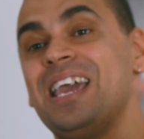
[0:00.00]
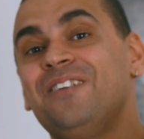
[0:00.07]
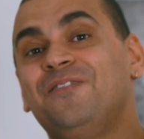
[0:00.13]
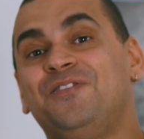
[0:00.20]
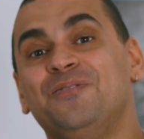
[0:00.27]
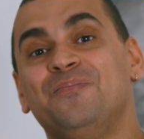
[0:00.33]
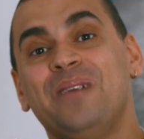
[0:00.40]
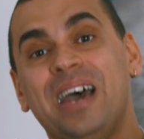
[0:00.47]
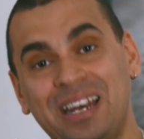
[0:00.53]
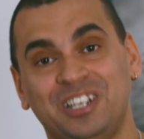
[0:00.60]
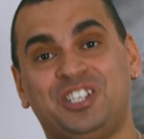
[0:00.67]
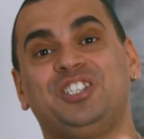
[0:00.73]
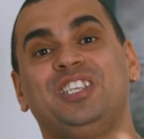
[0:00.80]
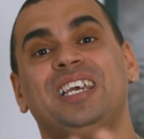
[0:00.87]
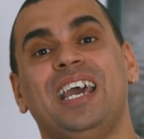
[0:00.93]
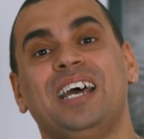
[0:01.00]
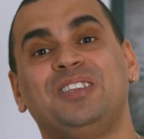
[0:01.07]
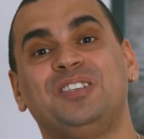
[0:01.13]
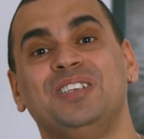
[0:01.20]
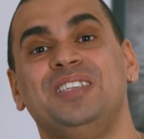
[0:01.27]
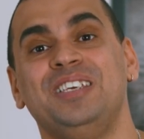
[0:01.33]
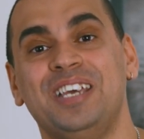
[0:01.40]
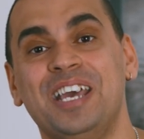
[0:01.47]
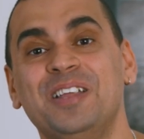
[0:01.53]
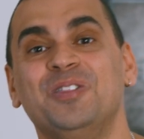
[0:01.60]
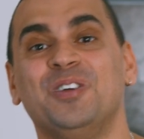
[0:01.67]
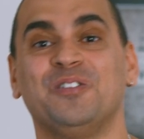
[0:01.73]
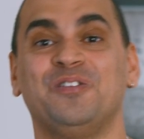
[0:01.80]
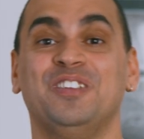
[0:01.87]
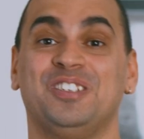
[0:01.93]
If you managed to get to the
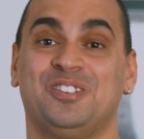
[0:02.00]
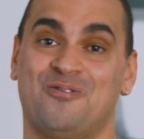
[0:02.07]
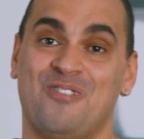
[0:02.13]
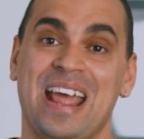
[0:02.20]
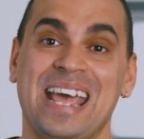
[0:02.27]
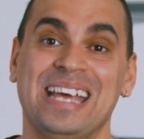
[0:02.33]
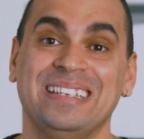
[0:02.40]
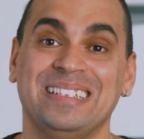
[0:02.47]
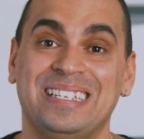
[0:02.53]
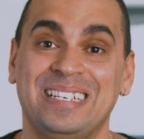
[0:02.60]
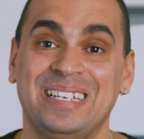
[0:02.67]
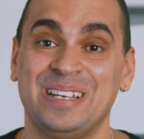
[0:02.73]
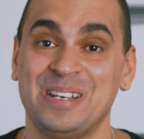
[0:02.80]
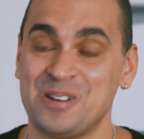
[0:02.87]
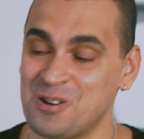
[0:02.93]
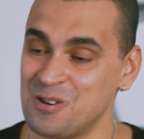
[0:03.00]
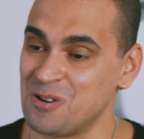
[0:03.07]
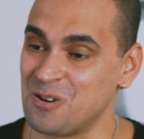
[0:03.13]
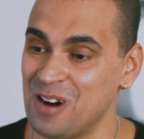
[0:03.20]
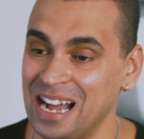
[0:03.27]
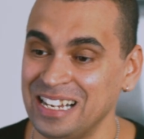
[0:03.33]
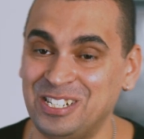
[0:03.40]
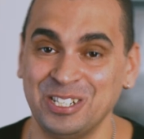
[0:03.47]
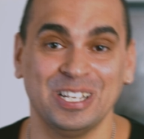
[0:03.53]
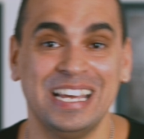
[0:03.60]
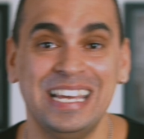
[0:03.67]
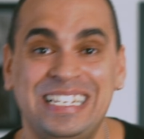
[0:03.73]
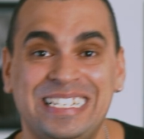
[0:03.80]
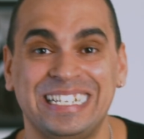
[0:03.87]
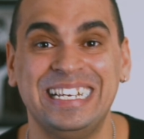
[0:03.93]
end of this rant,
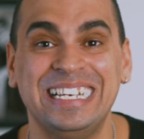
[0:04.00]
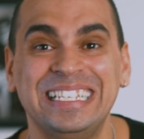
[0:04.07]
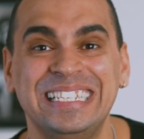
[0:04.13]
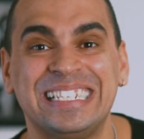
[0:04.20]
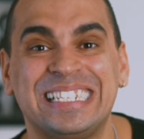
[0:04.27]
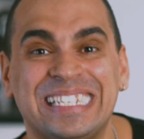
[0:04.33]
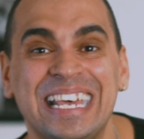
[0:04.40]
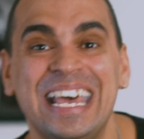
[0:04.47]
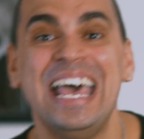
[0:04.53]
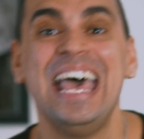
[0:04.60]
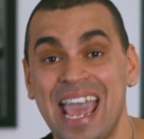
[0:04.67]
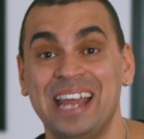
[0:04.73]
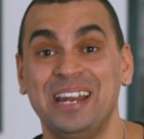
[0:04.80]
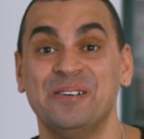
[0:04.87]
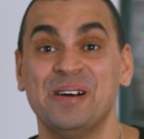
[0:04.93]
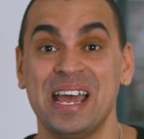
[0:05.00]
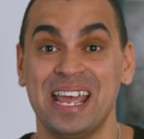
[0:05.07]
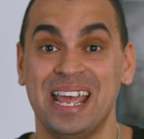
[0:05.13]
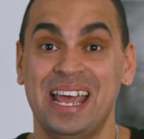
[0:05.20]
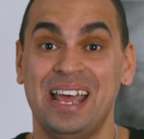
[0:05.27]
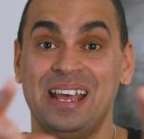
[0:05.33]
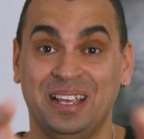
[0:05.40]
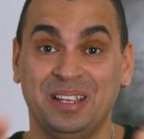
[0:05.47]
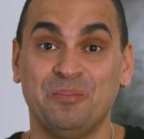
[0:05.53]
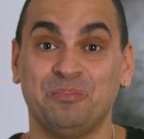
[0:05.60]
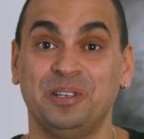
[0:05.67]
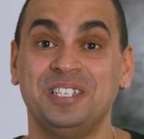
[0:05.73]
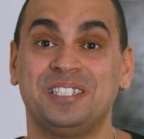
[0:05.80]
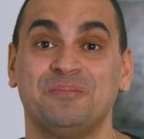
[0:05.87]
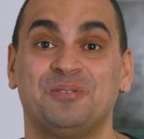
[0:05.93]
congratulations. Anyway,
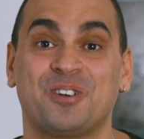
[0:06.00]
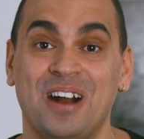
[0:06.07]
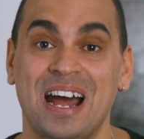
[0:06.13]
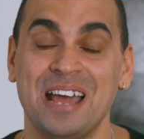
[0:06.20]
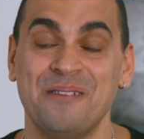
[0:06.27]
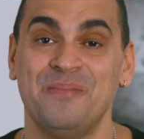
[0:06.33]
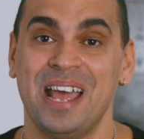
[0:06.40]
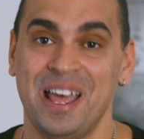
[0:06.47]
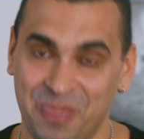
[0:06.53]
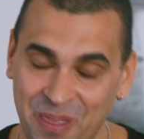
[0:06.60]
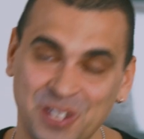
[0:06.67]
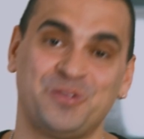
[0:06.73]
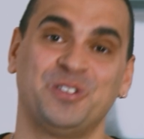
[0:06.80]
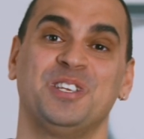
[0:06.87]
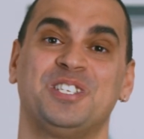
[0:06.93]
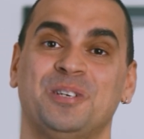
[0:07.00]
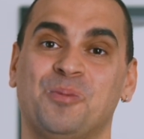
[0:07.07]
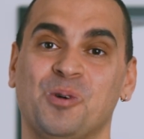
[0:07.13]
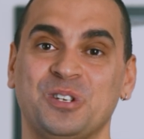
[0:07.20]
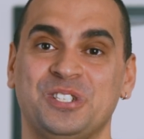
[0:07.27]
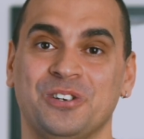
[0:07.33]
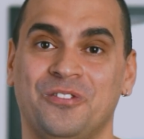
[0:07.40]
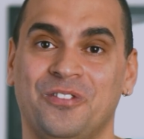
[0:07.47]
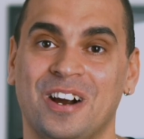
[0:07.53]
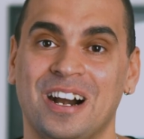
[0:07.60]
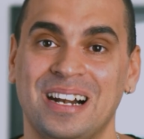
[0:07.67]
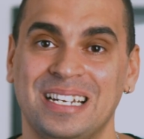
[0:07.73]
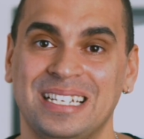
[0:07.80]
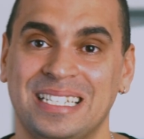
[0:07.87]
please subscribe and thanks for the support so far.